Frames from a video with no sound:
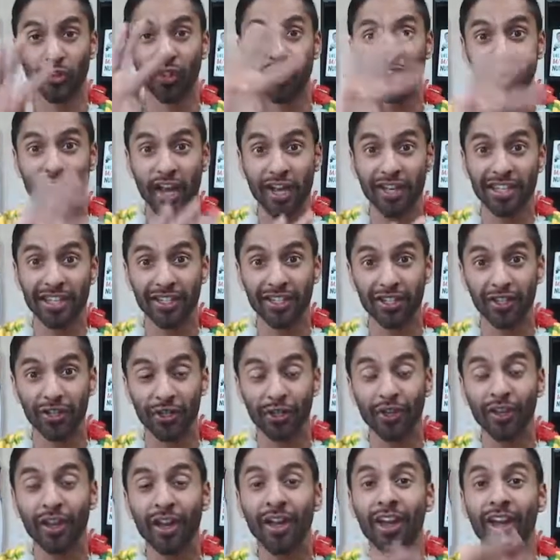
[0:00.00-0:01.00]
So
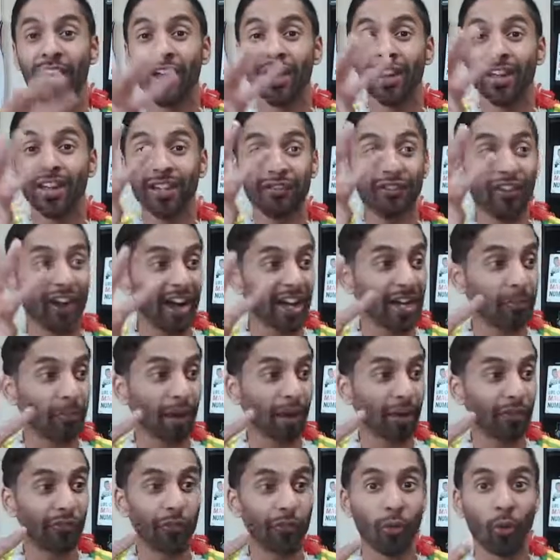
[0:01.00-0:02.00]
32 divided
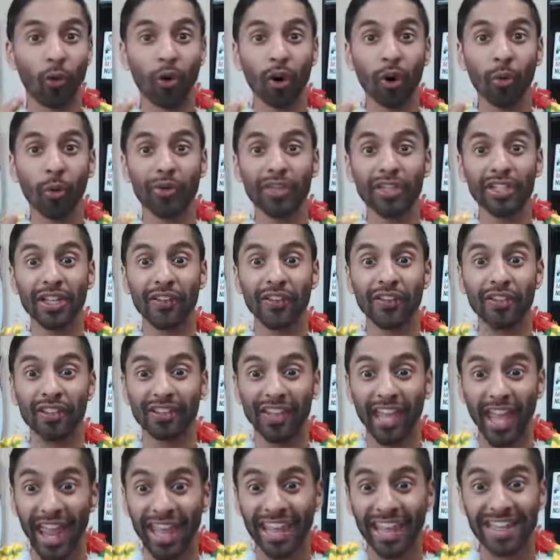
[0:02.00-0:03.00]
by 4, which gives
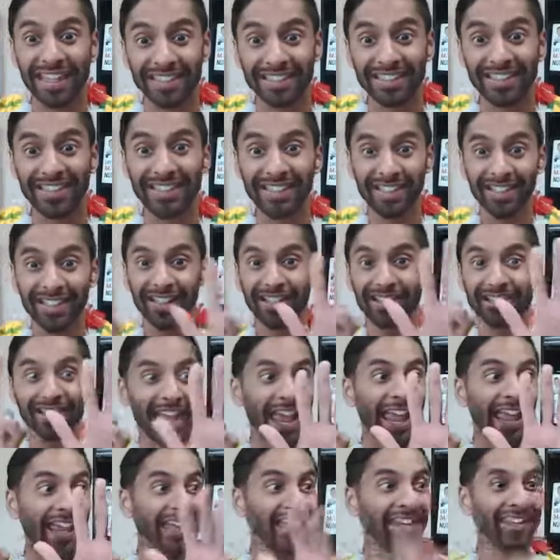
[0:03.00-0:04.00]
us 8. So
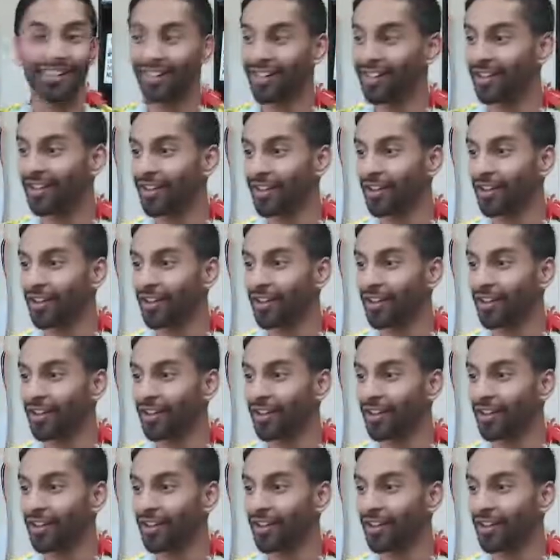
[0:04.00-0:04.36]
8.